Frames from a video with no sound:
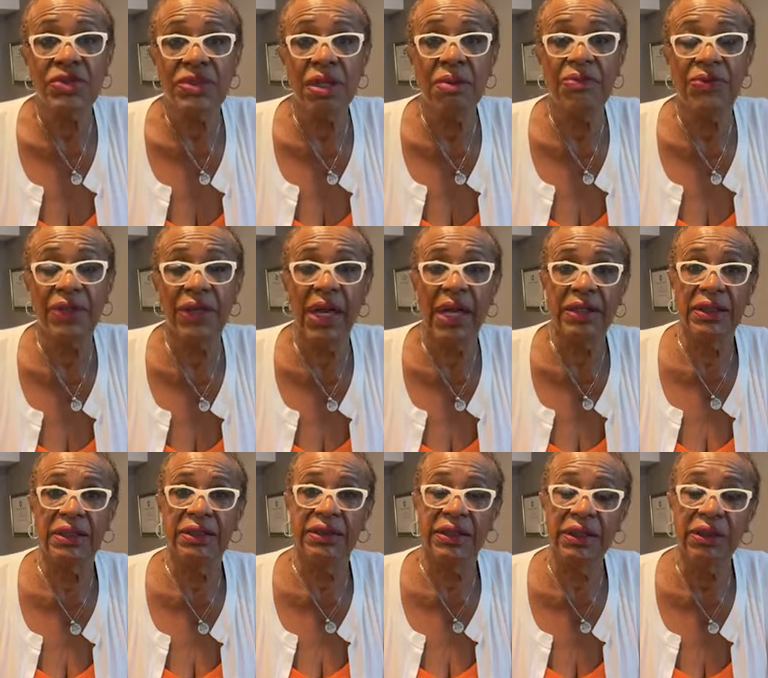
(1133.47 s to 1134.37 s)
something and
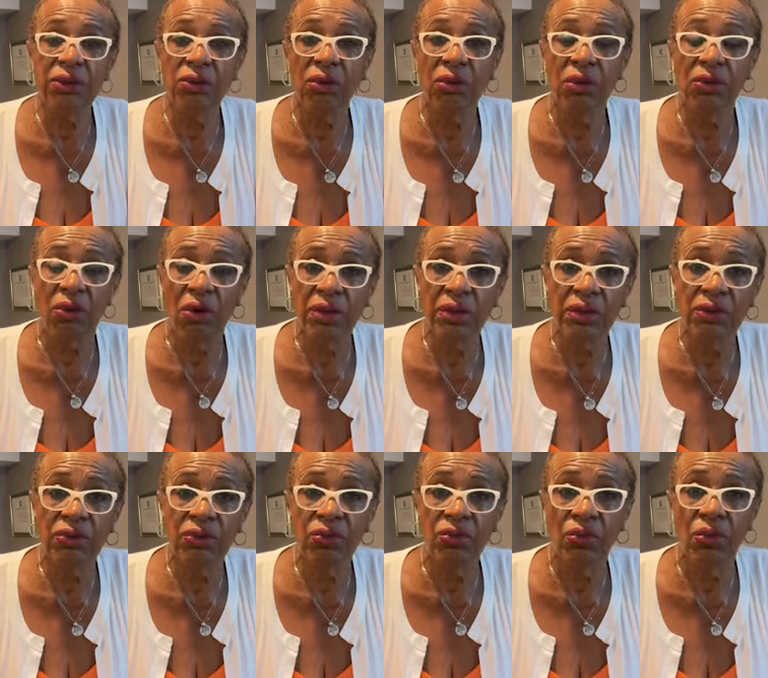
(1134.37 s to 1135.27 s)
it didn't go
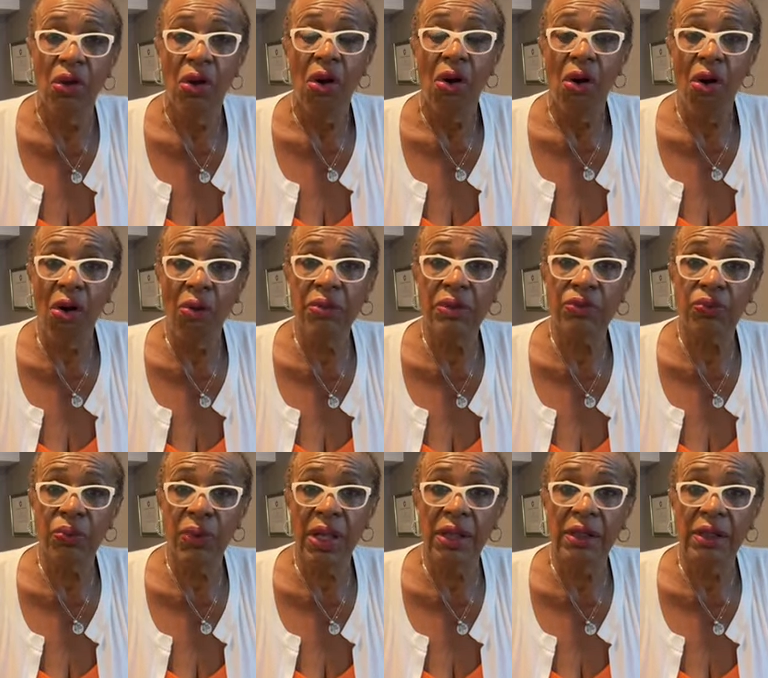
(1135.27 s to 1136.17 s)
according to how
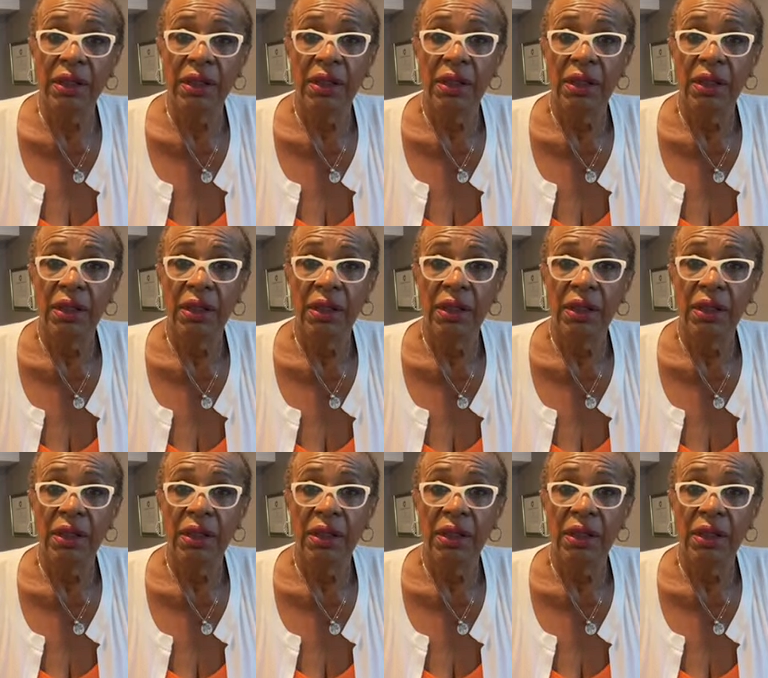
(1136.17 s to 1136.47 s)
it went,